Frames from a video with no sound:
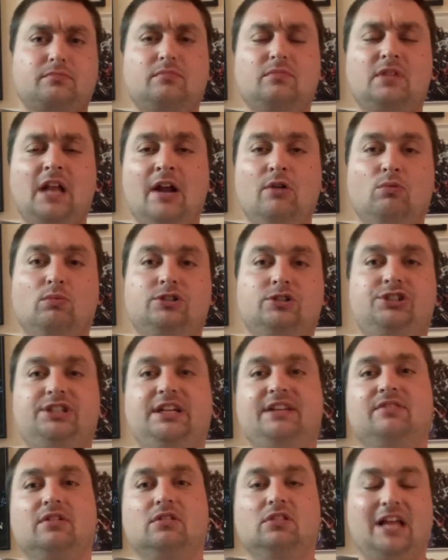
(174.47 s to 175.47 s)
And was
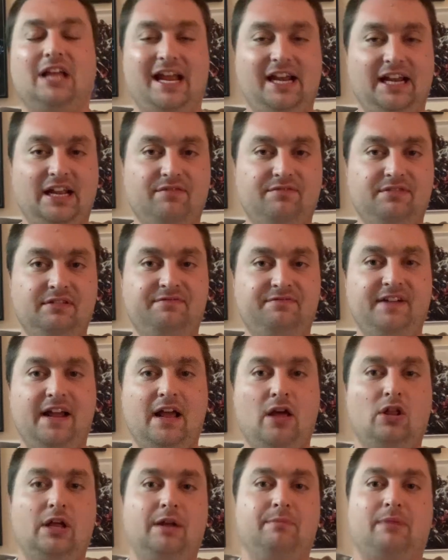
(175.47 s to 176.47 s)
she the Lady of the
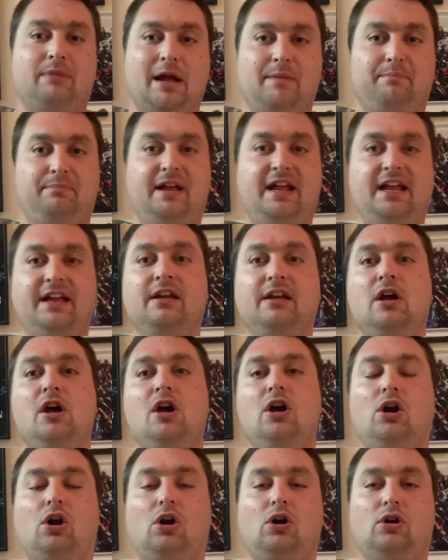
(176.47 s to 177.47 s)
Vale? And by being
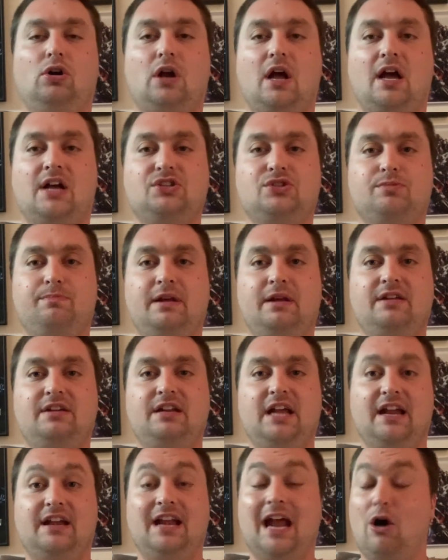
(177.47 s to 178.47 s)
her husband
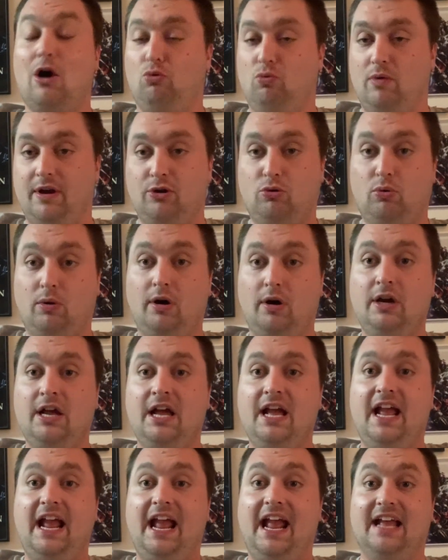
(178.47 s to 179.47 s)
and now widower,
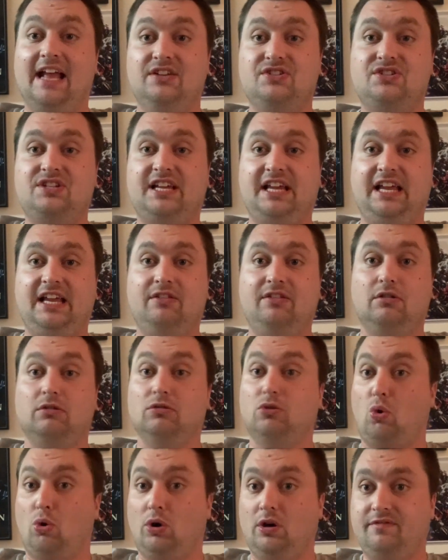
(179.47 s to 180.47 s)
is he the
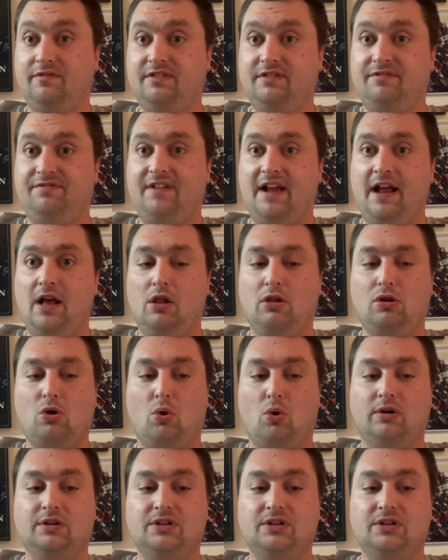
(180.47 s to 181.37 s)
Lord of the Vale or